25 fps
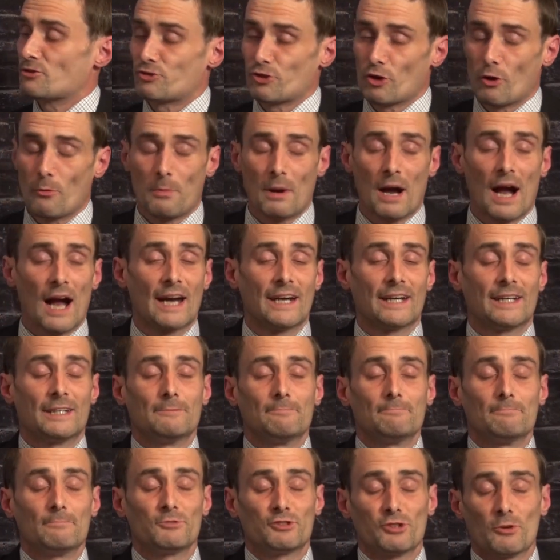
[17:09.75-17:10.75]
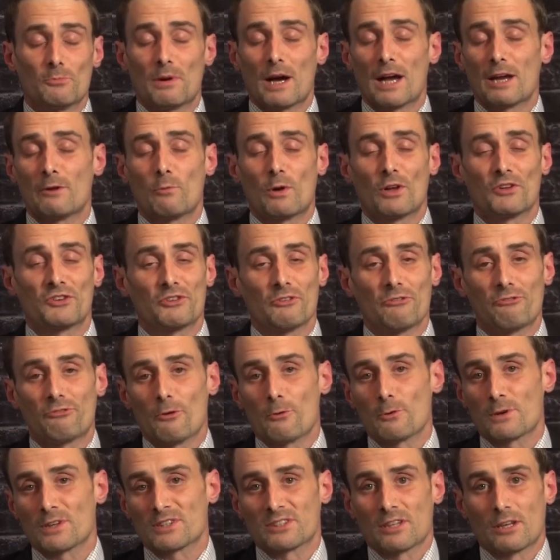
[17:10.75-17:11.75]
Joe Biden wants to
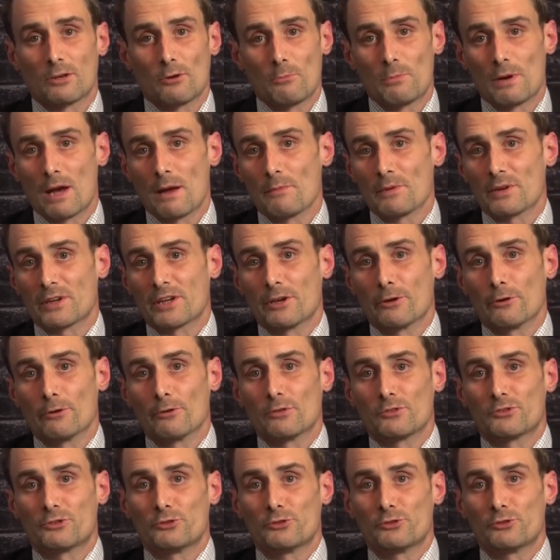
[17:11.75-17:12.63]
focus on Obamacare,